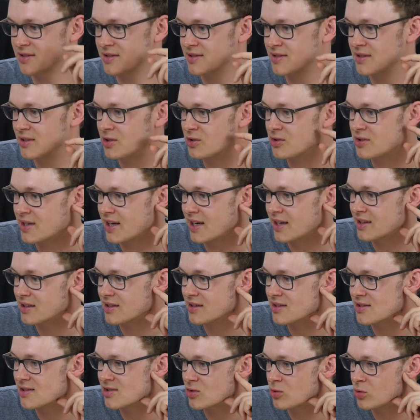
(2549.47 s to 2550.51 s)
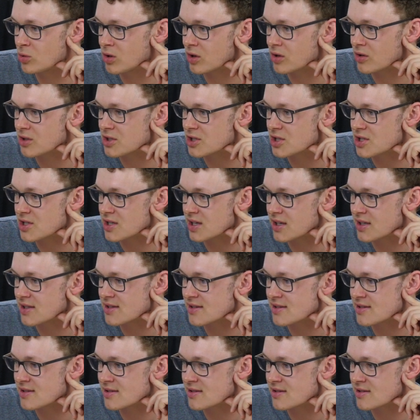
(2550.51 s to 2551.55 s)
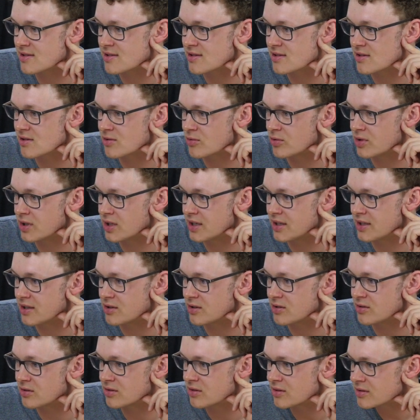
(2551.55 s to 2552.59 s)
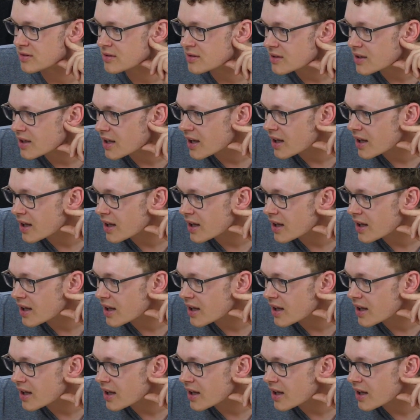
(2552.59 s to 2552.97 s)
Did you take it in school or just really good